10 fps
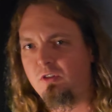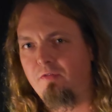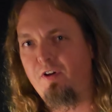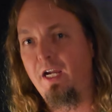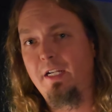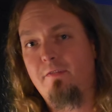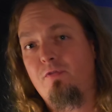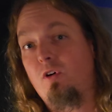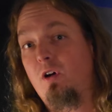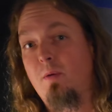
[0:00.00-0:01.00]
so I've had it
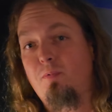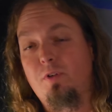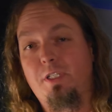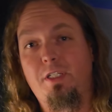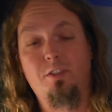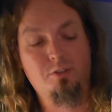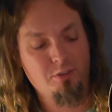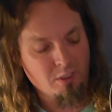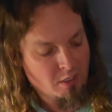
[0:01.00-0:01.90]
for a couple of years.